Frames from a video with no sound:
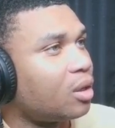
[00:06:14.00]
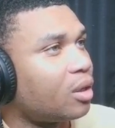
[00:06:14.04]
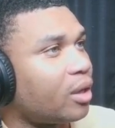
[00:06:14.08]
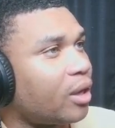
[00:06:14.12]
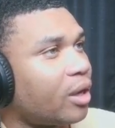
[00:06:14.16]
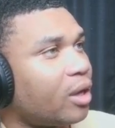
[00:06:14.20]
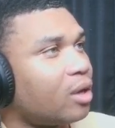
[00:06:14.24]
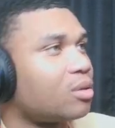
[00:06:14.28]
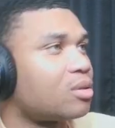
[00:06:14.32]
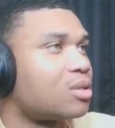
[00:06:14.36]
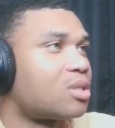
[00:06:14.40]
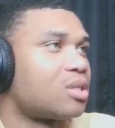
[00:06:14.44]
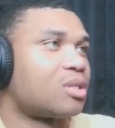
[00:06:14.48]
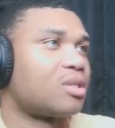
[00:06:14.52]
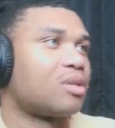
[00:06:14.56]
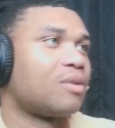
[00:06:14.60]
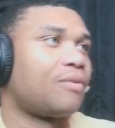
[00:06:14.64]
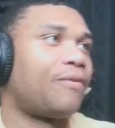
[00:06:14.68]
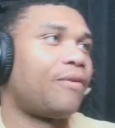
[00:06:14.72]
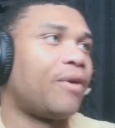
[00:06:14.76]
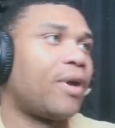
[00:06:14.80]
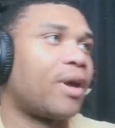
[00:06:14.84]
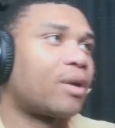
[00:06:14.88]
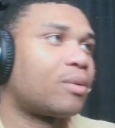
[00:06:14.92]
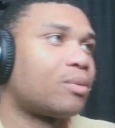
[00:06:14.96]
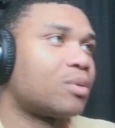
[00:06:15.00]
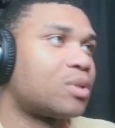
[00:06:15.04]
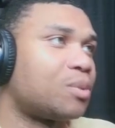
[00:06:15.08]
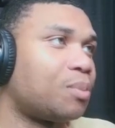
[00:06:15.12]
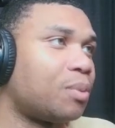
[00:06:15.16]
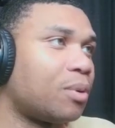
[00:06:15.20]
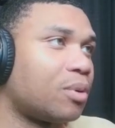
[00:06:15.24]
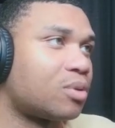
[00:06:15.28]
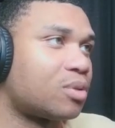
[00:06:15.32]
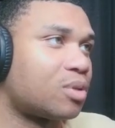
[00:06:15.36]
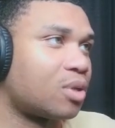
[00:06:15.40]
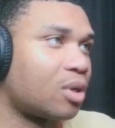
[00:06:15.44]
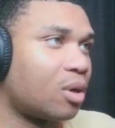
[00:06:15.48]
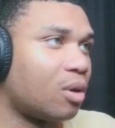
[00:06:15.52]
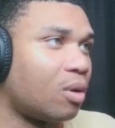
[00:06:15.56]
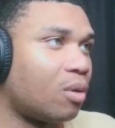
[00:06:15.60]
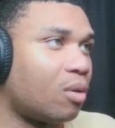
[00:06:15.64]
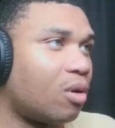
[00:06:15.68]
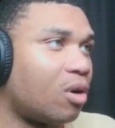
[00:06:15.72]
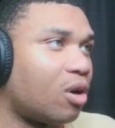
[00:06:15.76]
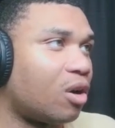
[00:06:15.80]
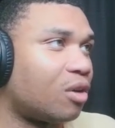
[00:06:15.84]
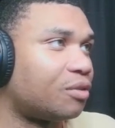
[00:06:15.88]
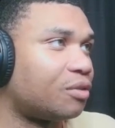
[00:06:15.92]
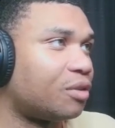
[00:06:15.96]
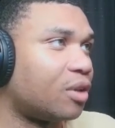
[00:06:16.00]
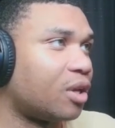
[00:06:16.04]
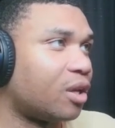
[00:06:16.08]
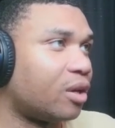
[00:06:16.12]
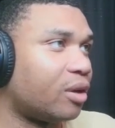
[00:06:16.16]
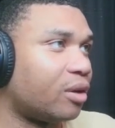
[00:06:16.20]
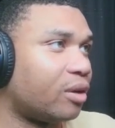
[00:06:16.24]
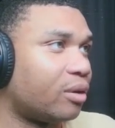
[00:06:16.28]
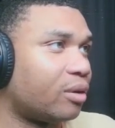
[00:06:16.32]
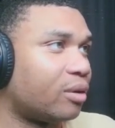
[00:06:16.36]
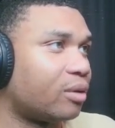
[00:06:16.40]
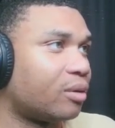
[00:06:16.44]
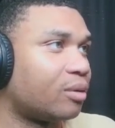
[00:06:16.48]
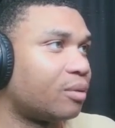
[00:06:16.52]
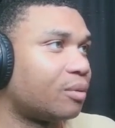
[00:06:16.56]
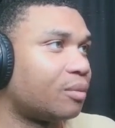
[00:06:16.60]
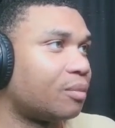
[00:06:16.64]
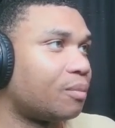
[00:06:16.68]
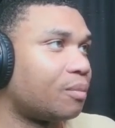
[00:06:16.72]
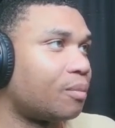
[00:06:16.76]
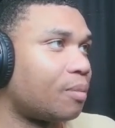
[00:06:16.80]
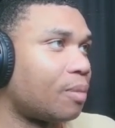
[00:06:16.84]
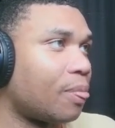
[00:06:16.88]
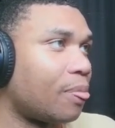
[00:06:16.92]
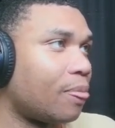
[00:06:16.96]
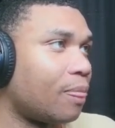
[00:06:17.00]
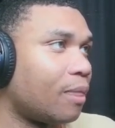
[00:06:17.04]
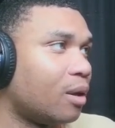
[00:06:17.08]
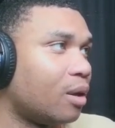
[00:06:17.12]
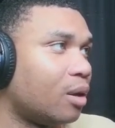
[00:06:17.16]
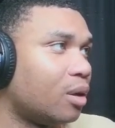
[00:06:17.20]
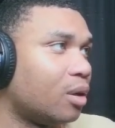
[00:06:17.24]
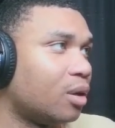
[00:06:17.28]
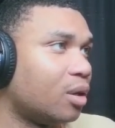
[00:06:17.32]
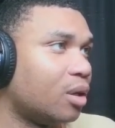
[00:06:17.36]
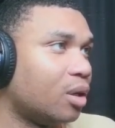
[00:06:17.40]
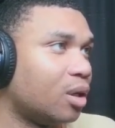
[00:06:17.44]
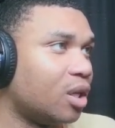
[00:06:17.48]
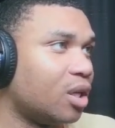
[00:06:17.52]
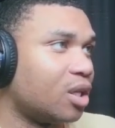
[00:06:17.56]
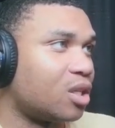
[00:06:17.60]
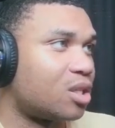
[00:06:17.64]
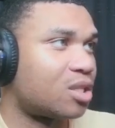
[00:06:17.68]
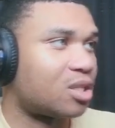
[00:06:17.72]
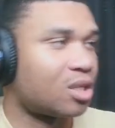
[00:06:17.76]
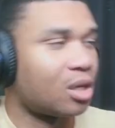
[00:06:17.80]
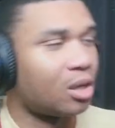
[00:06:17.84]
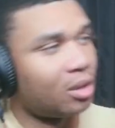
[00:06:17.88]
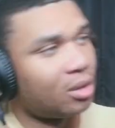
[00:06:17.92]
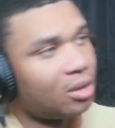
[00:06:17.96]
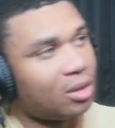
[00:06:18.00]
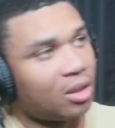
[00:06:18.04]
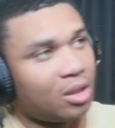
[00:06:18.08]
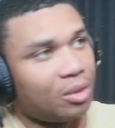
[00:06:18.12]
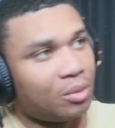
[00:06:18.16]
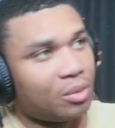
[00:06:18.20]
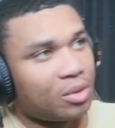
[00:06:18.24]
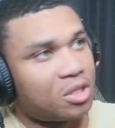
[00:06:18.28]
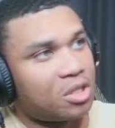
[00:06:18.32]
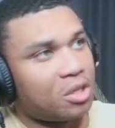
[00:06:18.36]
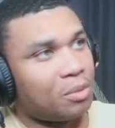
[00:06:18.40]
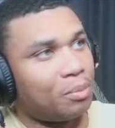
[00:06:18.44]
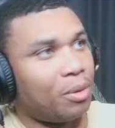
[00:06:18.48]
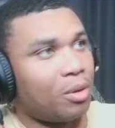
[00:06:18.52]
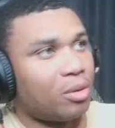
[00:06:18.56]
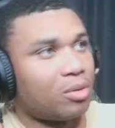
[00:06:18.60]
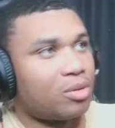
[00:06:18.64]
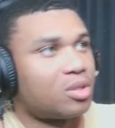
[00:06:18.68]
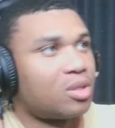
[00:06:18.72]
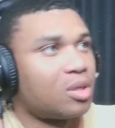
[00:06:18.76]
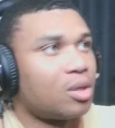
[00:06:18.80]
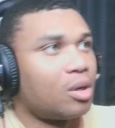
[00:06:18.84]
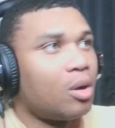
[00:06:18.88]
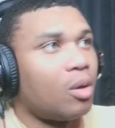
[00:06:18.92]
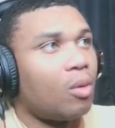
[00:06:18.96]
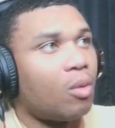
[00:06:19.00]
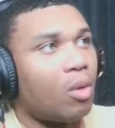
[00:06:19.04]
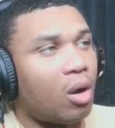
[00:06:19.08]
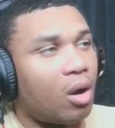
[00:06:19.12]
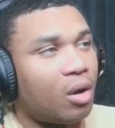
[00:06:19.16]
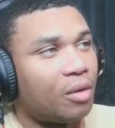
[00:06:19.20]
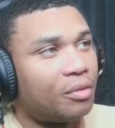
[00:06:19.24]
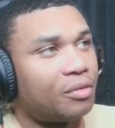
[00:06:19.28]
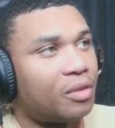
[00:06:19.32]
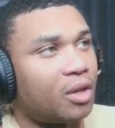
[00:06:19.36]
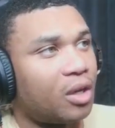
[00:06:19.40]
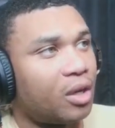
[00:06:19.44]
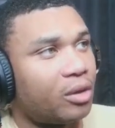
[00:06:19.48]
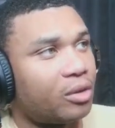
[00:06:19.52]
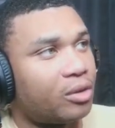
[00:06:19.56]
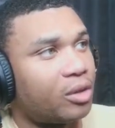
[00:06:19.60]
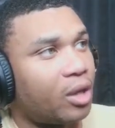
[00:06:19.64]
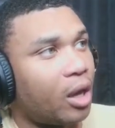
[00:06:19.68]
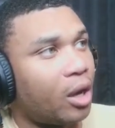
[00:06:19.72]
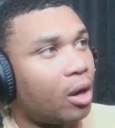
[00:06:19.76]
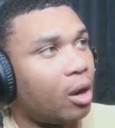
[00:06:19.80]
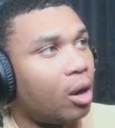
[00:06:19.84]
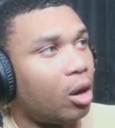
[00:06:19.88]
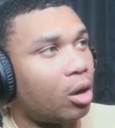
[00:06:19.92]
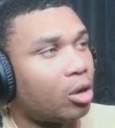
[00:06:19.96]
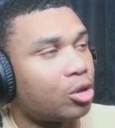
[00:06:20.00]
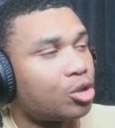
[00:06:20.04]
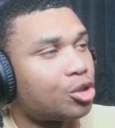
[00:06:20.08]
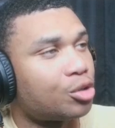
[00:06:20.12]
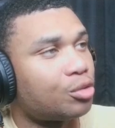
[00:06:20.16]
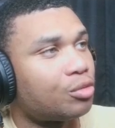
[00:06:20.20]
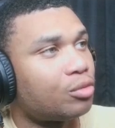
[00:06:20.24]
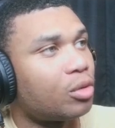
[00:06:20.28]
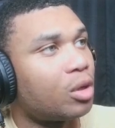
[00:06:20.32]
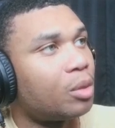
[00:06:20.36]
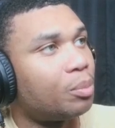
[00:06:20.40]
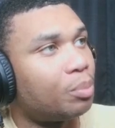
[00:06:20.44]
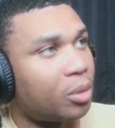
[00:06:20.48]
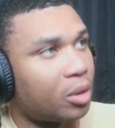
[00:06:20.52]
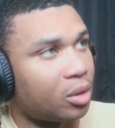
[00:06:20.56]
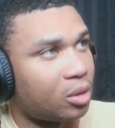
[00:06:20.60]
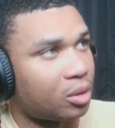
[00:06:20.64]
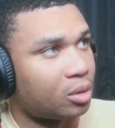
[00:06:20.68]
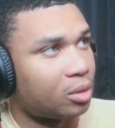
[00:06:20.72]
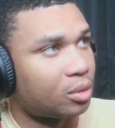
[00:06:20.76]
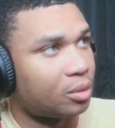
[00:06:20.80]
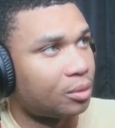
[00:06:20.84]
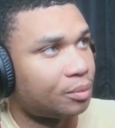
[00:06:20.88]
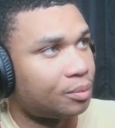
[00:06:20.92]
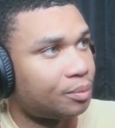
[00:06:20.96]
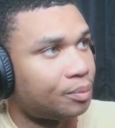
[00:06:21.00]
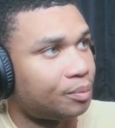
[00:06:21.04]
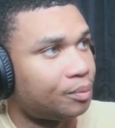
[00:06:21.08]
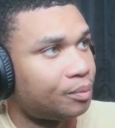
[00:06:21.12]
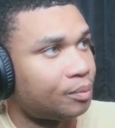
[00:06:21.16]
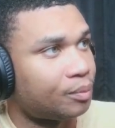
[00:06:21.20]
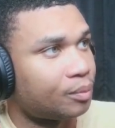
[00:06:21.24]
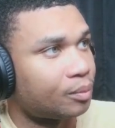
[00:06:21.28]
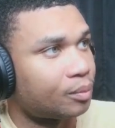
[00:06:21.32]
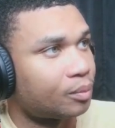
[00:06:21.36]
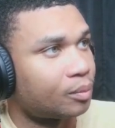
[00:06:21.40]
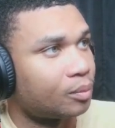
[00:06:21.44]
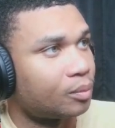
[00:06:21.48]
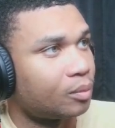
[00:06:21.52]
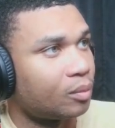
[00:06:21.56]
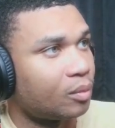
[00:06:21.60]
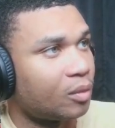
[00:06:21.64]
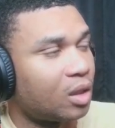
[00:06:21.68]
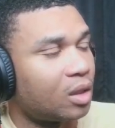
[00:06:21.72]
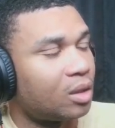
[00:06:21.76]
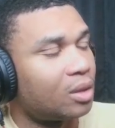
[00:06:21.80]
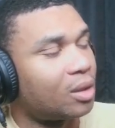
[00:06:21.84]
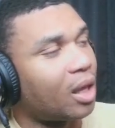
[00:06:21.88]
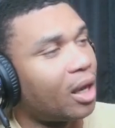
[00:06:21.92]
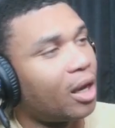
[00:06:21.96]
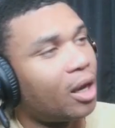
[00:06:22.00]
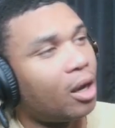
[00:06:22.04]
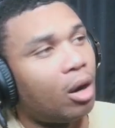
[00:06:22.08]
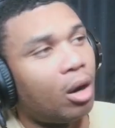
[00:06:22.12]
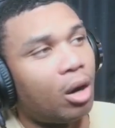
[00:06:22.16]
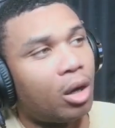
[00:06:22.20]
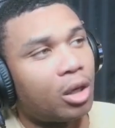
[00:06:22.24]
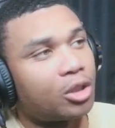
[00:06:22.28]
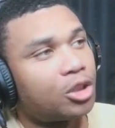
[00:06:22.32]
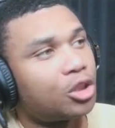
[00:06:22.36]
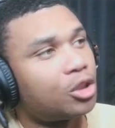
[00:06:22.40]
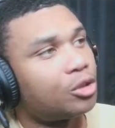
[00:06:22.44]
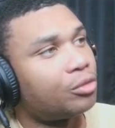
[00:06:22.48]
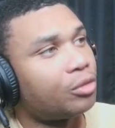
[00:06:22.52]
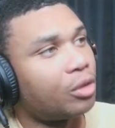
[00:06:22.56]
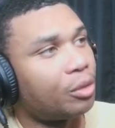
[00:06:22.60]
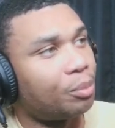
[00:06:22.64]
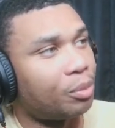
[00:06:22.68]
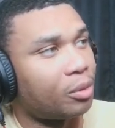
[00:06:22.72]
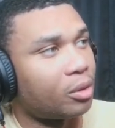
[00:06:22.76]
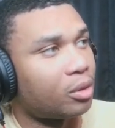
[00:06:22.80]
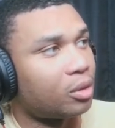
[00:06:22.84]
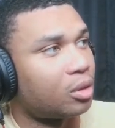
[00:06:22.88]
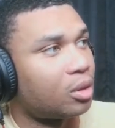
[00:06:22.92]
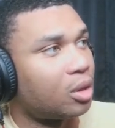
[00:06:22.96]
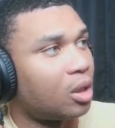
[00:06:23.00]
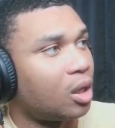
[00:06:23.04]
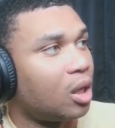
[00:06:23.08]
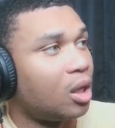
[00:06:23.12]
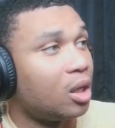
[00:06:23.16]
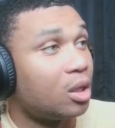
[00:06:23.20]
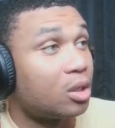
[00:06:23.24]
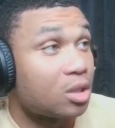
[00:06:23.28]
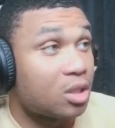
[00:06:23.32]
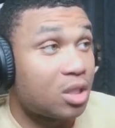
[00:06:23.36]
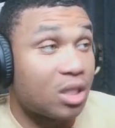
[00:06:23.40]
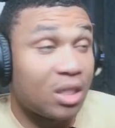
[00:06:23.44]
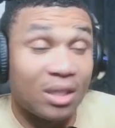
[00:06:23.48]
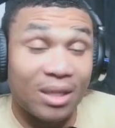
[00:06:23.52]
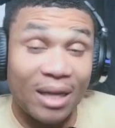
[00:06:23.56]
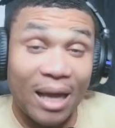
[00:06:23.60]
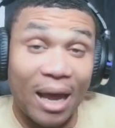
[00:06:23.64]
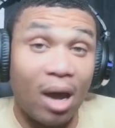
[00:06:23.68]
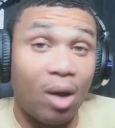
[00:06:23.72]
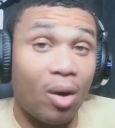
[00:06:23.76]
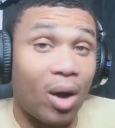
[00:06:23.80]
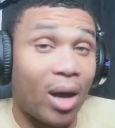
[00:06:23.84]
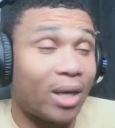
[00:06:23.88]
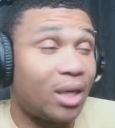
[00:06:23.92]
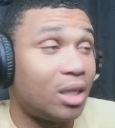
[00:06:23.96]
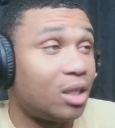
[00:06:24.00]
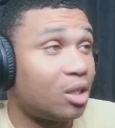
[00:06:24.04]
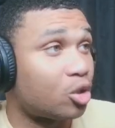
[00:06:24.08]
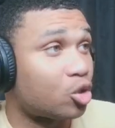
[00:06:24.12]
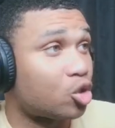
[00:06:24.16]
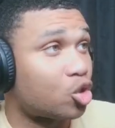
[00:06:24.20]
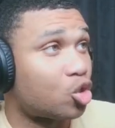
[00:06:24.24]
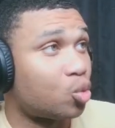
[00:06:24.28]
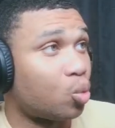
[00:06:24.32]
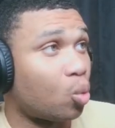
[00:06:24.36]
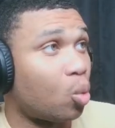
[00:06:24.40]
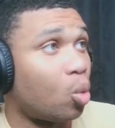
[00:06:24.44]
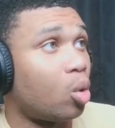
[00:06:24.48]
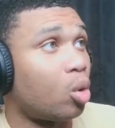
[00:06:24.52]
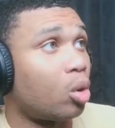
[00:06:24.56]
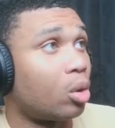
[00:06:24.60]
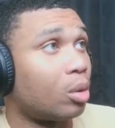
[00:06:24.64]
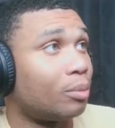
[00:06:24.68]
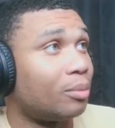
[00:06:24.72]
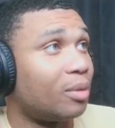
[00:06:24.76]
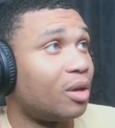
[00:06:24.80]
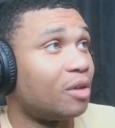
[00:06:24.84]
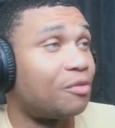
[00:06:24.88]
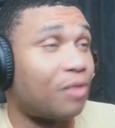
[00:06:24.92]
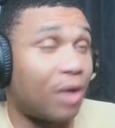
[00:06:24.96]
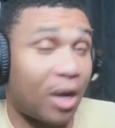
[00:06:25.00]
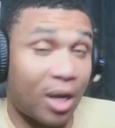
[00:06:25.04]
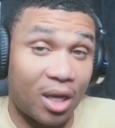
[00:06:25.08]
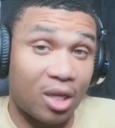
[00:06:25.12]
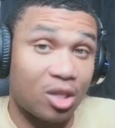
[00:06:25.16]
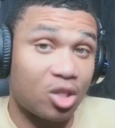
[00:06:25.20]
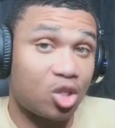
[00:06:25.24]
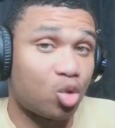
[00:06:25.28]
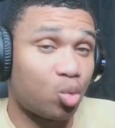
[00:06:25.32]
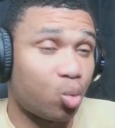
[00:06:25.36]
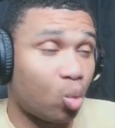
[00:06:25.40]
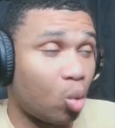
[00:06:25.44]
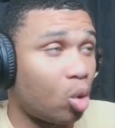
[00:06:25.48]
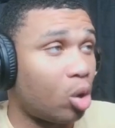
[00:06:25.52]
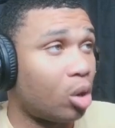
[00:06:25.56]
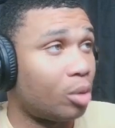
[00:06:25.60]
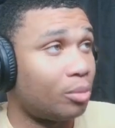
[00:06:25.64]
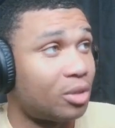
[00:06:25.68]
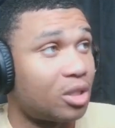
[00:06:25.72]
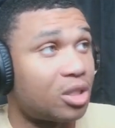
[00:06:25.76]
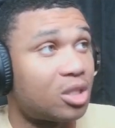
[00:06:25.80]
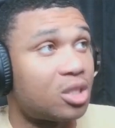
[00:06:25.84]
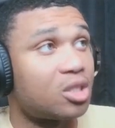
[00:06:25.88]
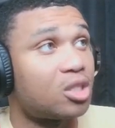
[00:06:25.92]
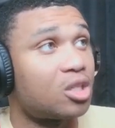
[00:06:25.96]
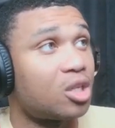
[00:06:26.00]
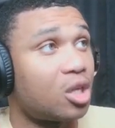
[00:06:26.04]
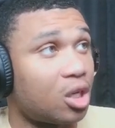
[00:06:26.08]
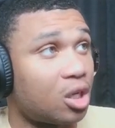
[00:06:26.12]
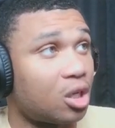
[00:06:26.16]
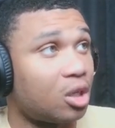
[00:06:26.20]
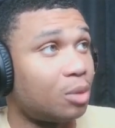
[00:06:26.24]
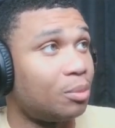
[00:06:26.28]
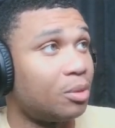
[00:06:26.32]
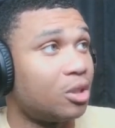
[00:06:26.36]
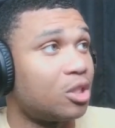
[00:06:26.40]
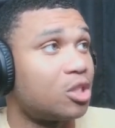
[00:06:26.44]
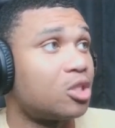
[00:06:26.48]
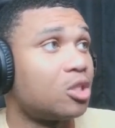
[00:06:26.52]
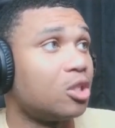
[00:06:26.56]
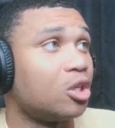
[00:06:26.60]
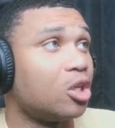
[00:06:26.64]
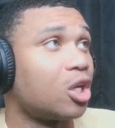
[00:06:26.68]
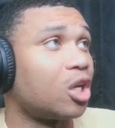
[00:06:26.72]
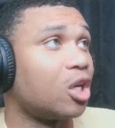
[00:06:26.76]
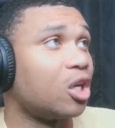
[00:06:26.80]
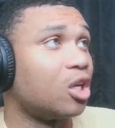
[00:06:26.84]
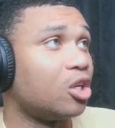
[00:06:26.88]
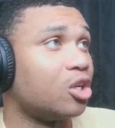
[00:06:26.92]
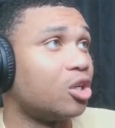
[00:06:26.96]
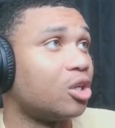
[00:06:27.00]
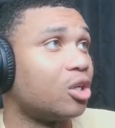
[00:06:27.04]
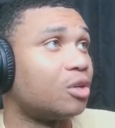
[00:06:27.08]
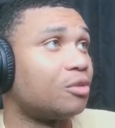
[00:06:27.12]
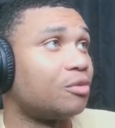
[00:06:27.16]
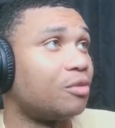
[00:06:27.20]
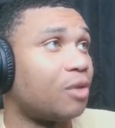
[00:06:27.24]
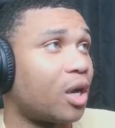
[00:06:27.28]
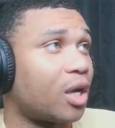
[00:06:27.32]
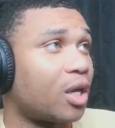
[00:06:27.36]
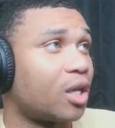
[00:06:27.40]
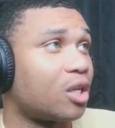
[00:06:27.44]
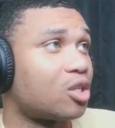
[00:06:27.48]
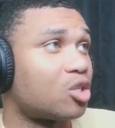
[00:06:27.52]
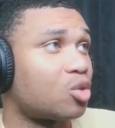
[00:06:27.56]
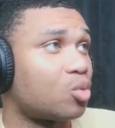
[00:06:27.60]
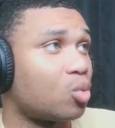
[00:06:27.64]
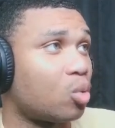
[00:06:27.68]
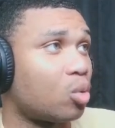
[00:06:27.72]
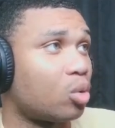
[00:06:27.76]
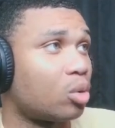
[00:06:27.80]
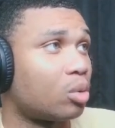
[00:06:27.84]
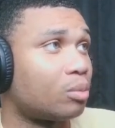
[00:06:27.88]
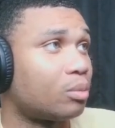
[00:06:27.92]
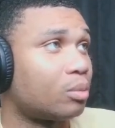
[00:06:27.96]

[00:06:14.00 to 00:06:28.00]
Elsa's effect was supposed to go off there. It certainly was supposed to go off there. They are tripping. They are tripping. See, now I need a swarm. If I get swarm, this is gonna, it's looking good if I get swarm.